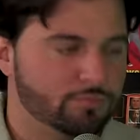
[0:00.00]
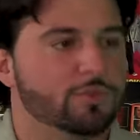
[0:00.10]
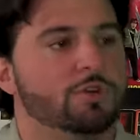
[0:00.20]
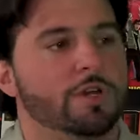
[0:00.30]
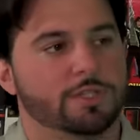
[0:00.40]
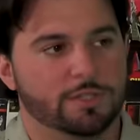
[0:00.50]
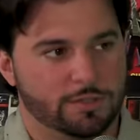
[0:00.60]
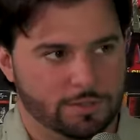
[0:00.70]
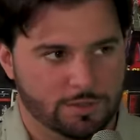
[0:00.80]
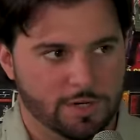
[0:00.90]
And
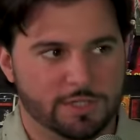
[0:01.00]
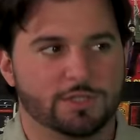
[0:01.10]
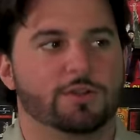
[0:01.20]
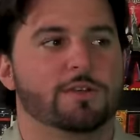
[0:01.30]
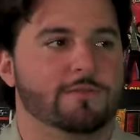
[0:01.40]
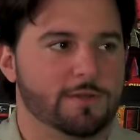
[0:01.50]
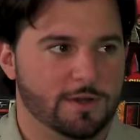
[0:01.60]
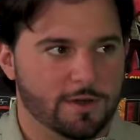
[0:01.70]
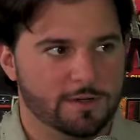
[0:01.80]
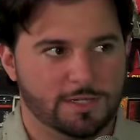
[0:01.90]
Crisis on Infinite Earths.